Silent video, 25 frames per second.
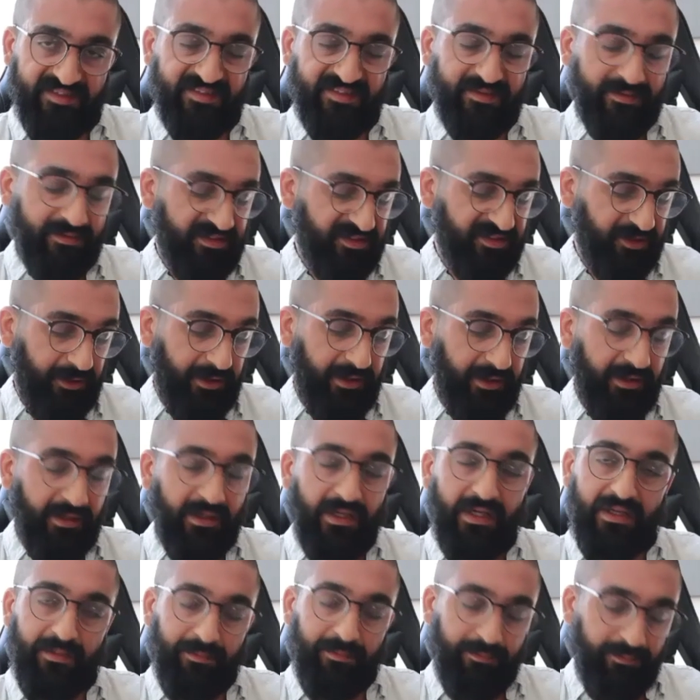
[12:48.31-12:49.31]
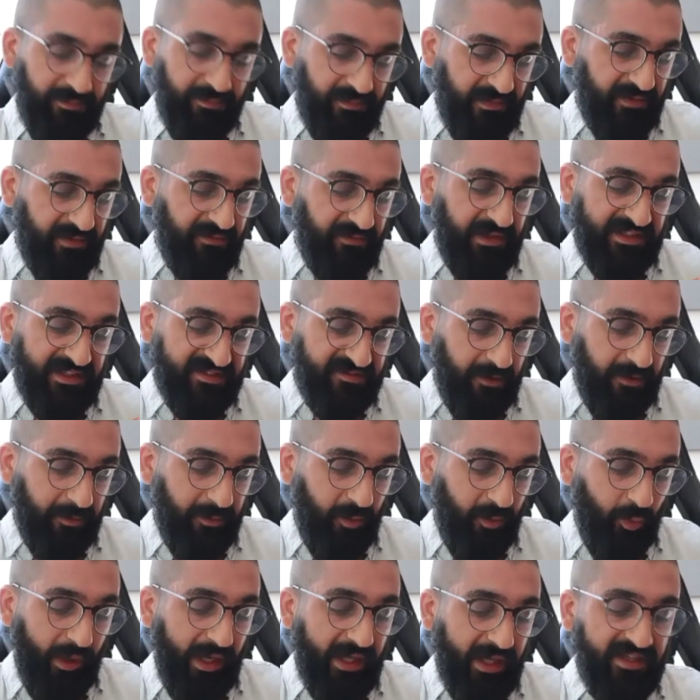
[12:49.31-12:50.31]
Sorry, it's from
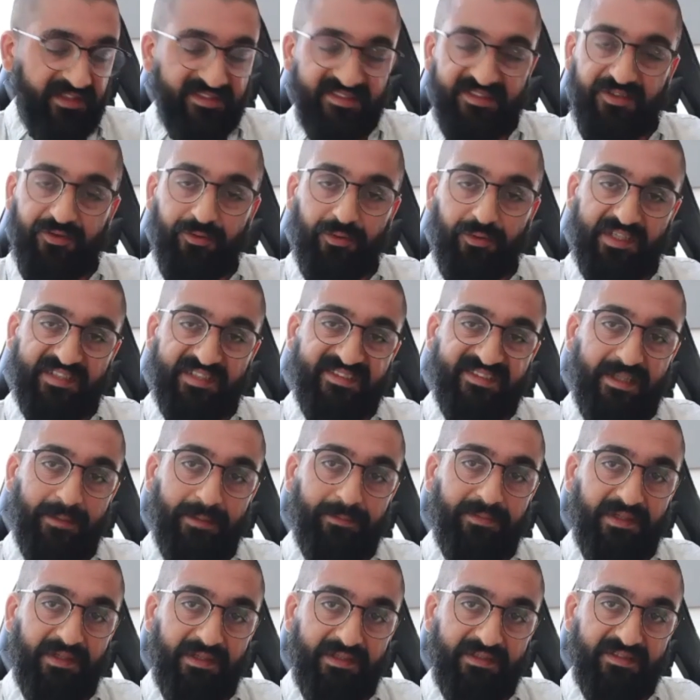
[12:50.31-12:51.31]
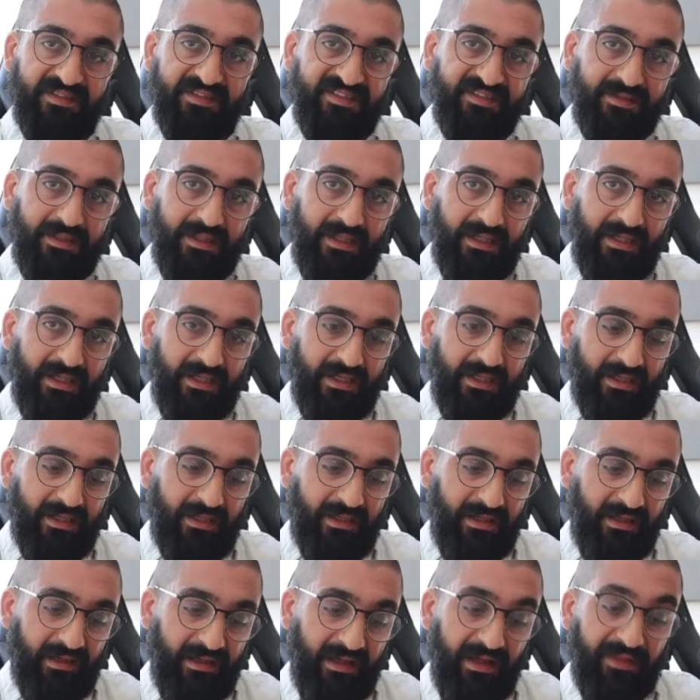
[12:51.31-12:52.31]
awareness to acceptance,
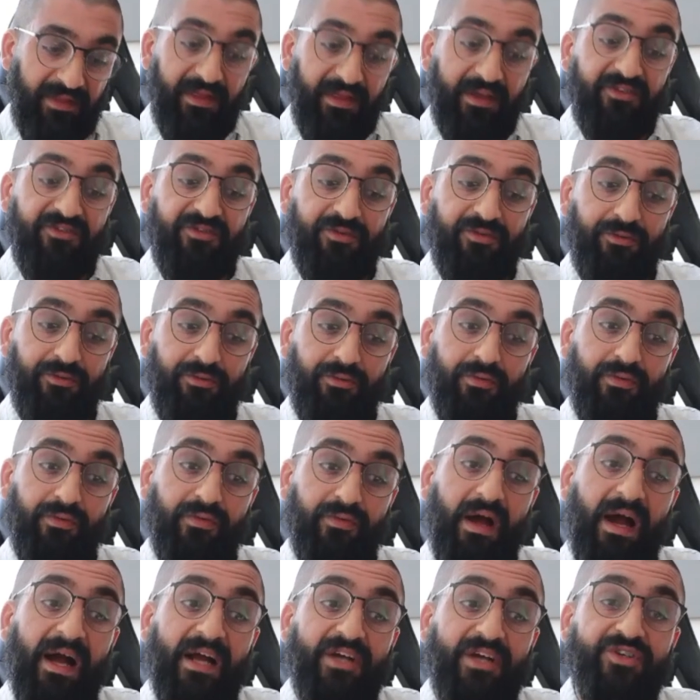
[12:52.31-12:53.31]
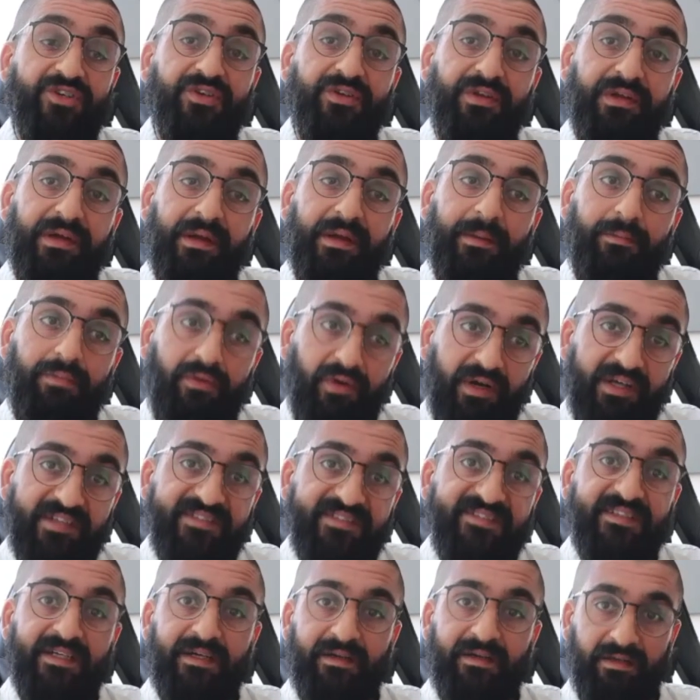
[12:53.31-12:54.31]
and then to actually embracing
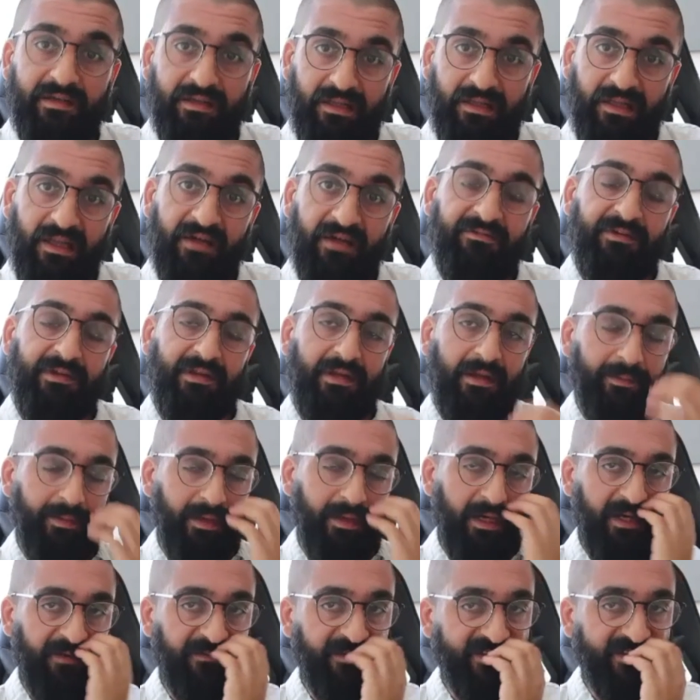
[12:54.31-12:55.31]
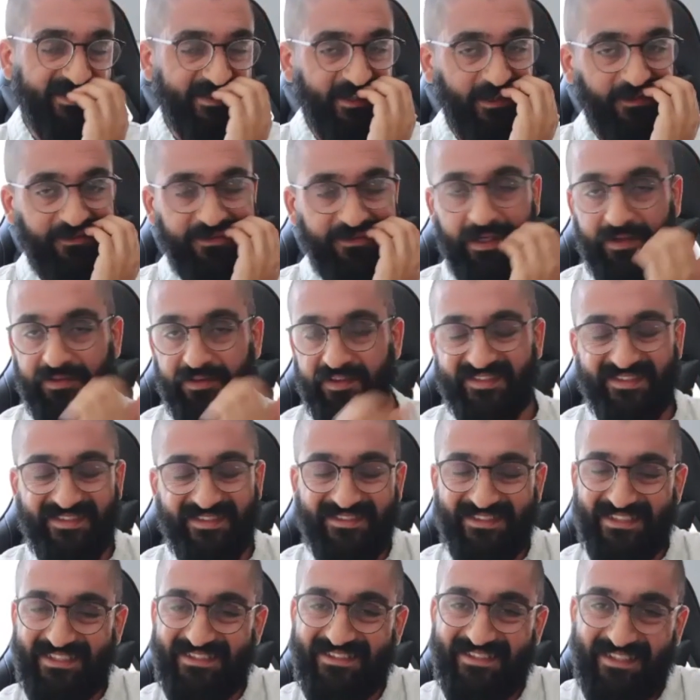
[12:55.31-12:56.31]
it and loving that part of yourself. Now, this is
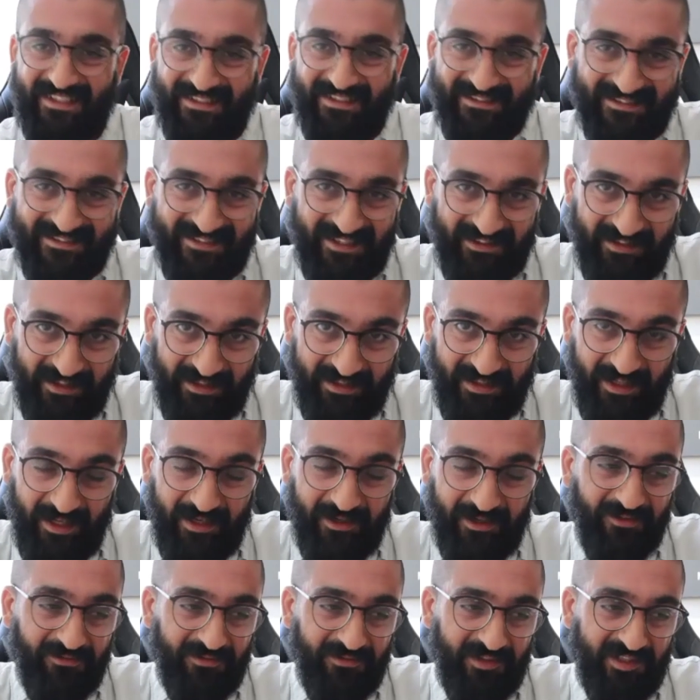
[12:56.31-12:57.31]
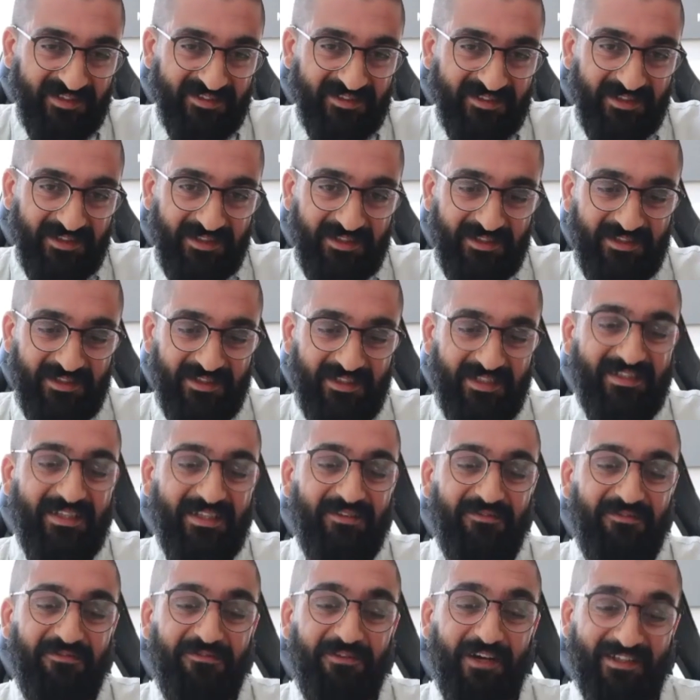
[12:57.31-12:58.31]
easier said than done, obviously. In
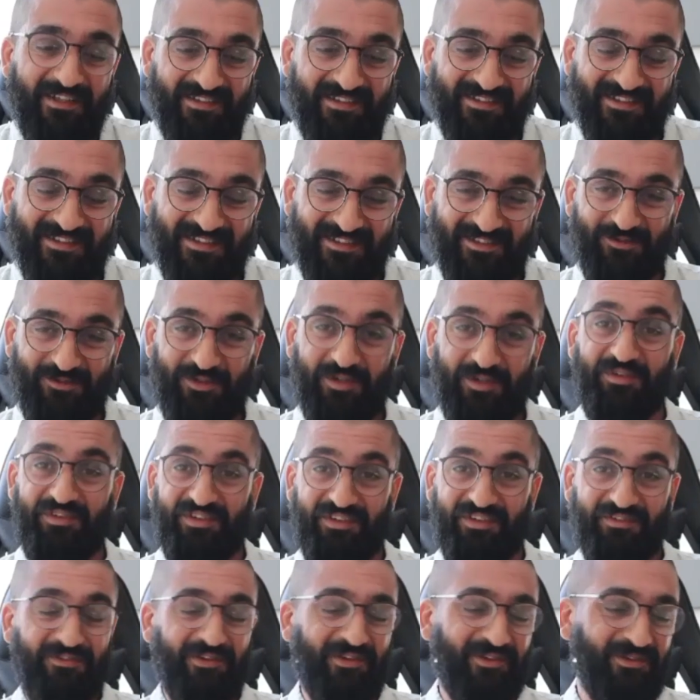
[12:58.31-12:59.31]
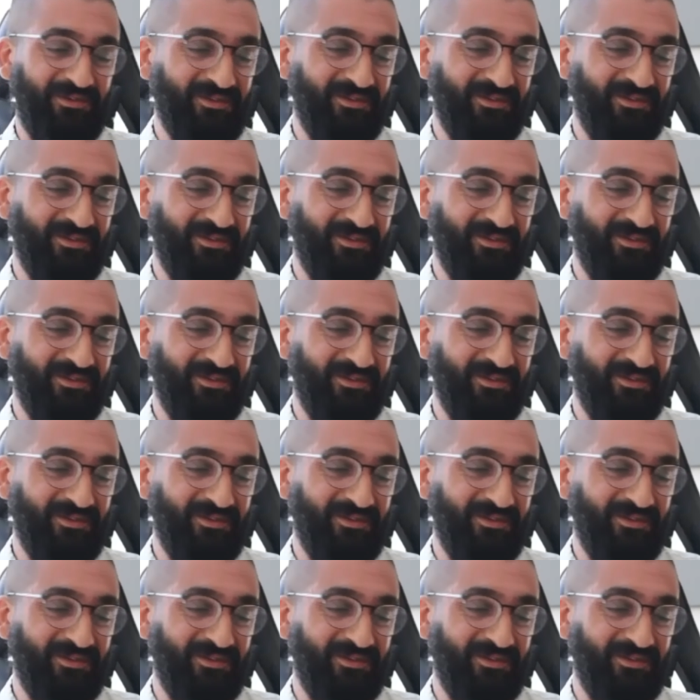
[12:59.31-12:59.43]
fact, it's extremely difficult.